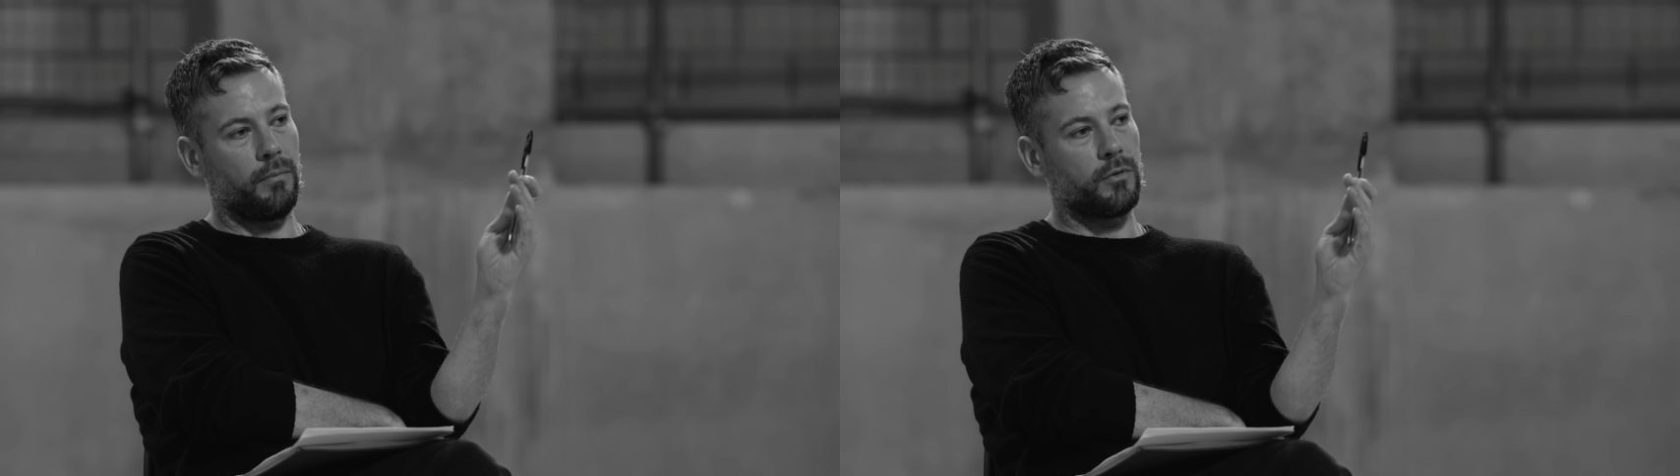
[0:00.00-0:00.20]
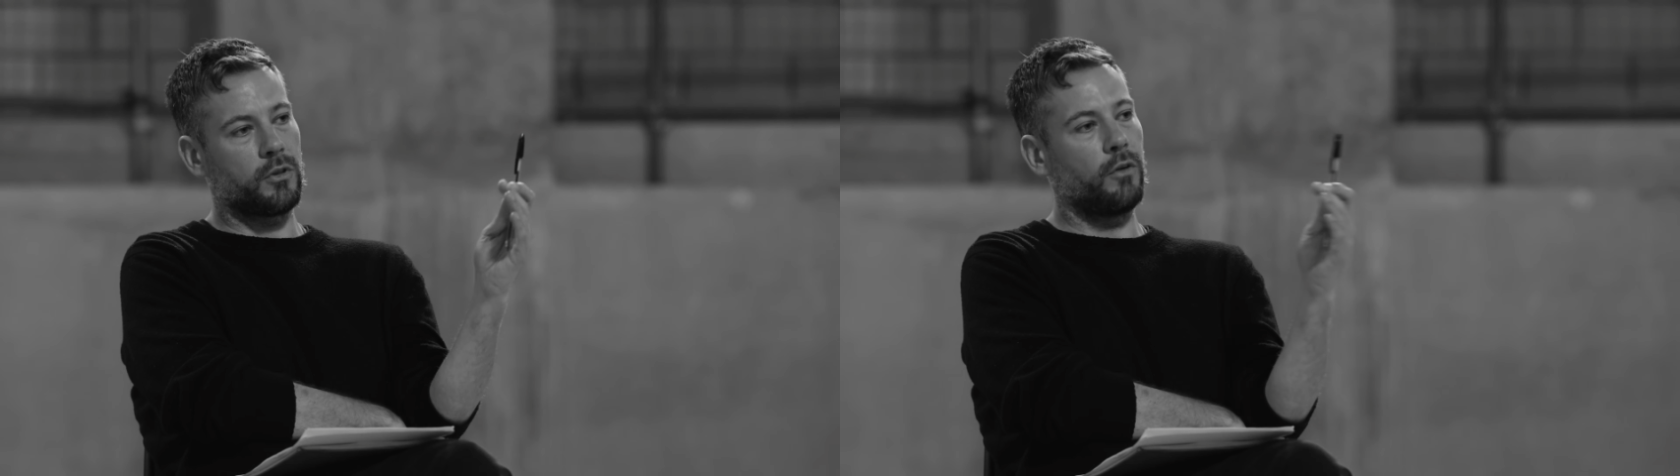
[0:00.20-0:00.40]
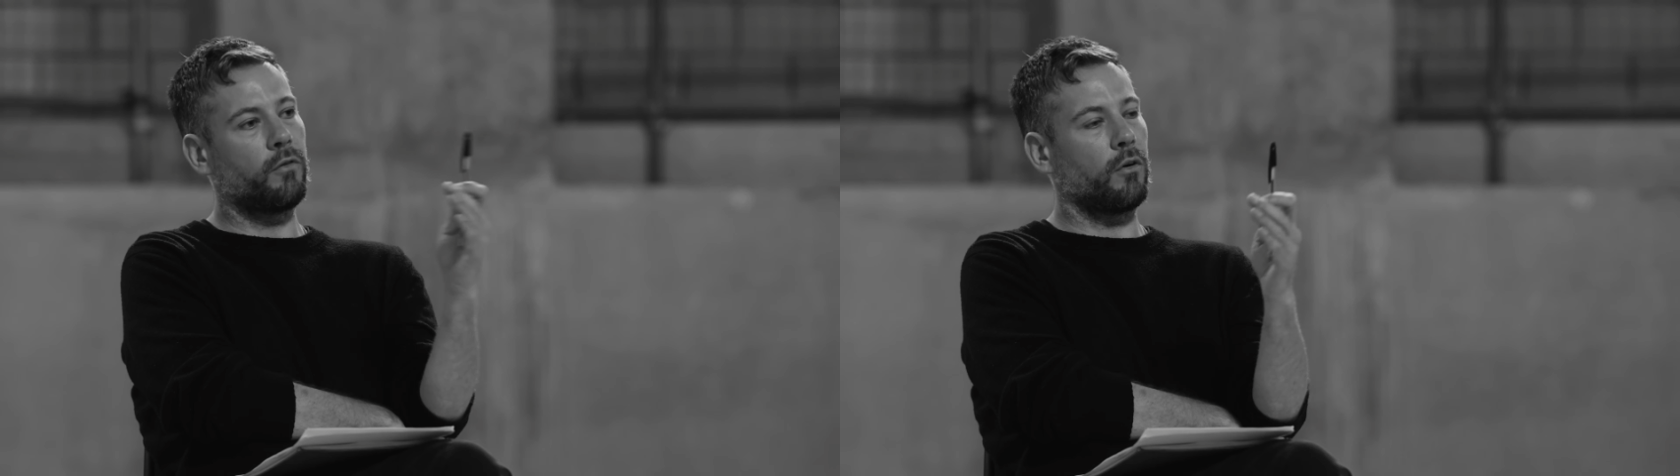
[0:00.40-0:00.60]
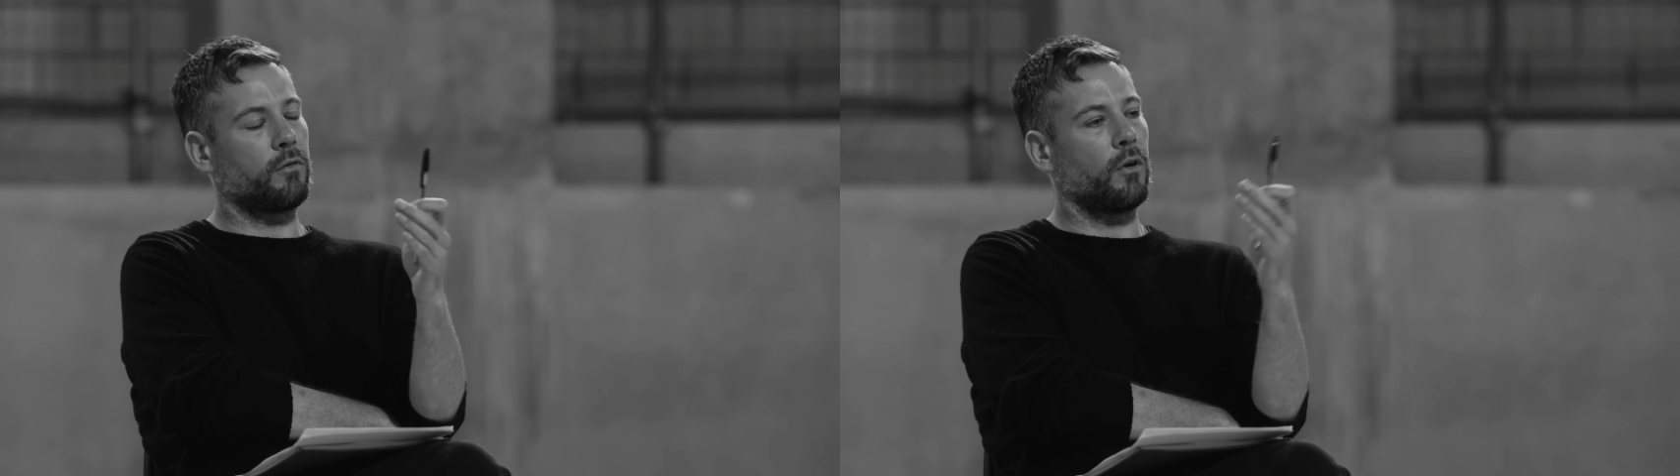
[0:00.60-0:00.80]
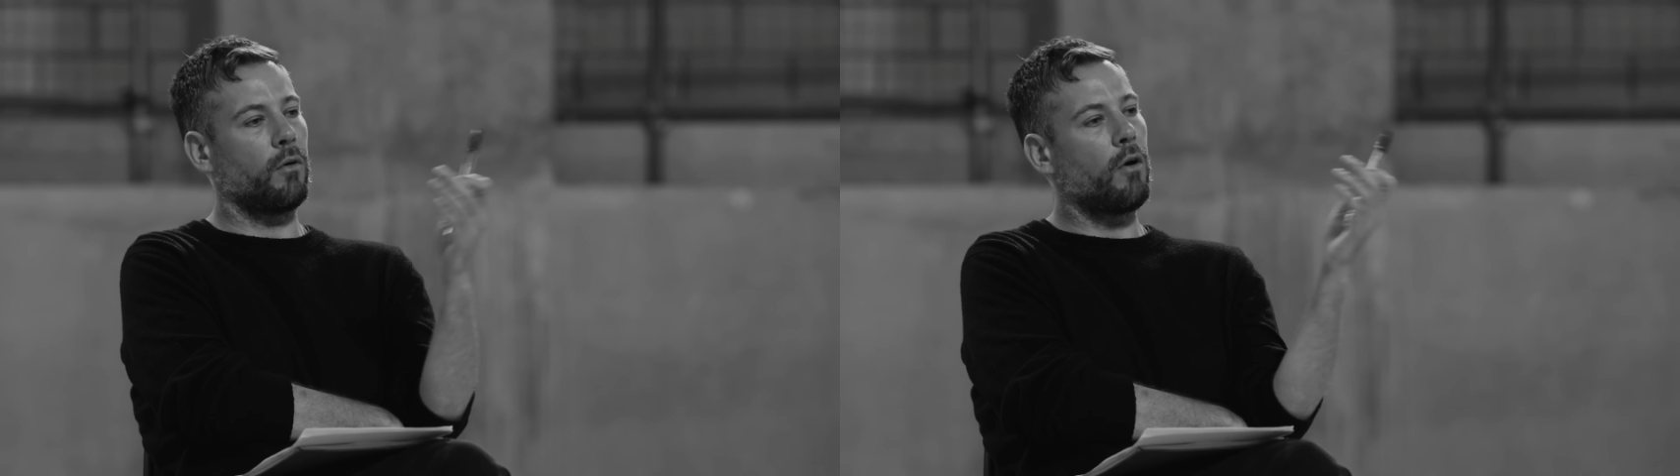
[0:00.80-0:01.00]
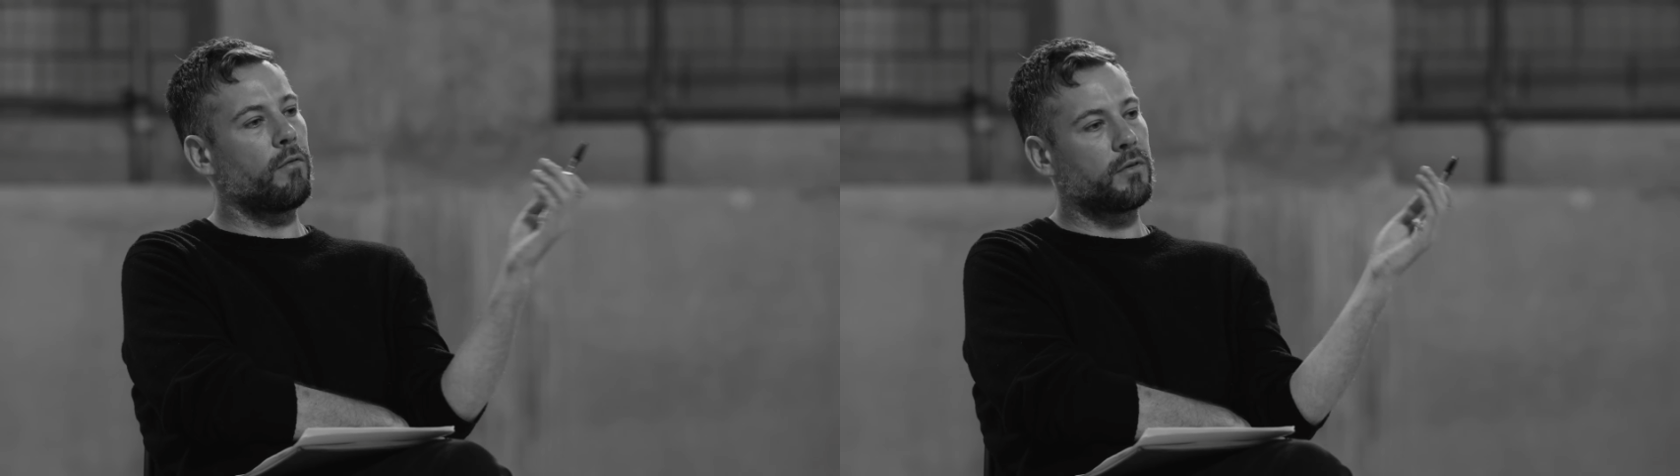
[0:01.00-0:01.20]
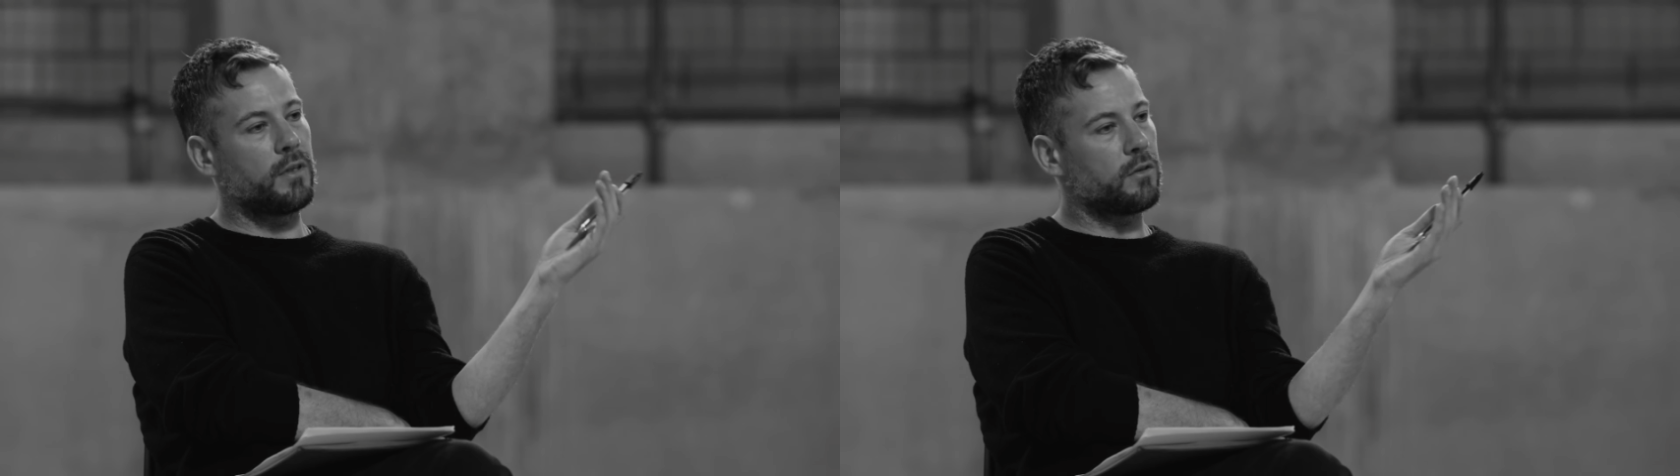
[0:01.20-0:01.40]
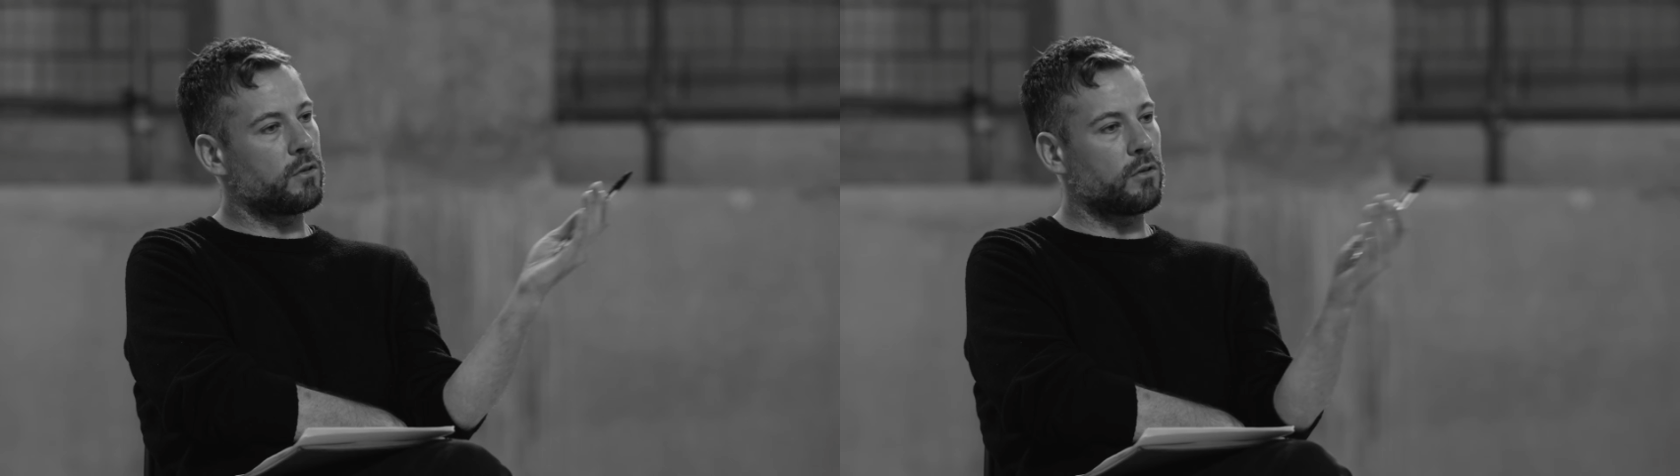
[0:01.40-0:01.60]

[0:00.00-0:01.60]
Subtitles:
So you've got, since